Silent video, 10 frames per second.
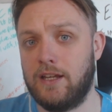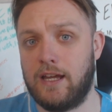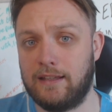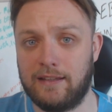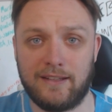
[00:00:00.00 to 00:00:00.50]

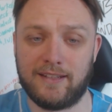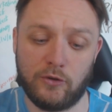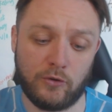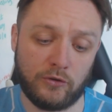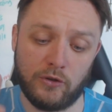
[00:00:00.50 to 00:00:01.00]
And like I said,
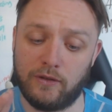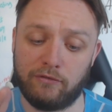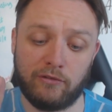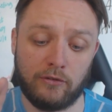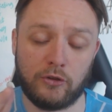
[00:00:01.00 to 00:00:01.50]
you could do
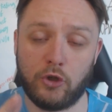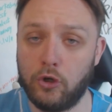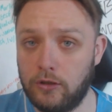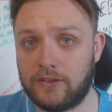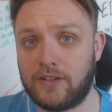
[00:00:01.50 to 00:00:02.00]
different
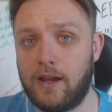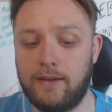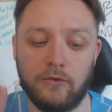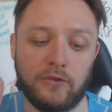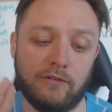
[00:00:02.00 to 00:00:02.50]
colored
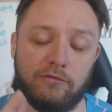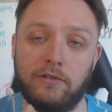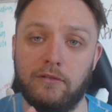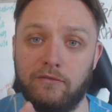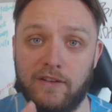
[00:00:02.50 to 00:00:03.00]
tiles,
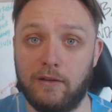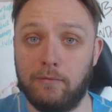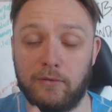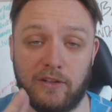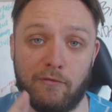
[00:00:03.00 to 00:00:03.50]

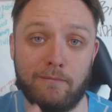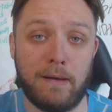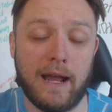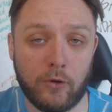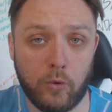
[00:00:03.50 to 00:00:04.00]
different
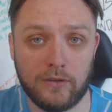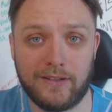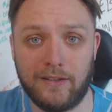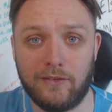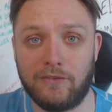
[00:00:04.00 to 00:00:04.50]
pack
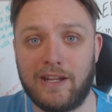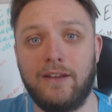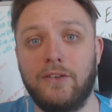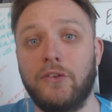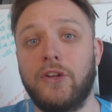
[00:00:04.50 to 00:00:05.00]
quantities of
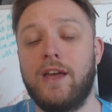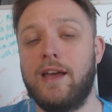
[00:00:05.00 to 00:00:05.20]
tiles,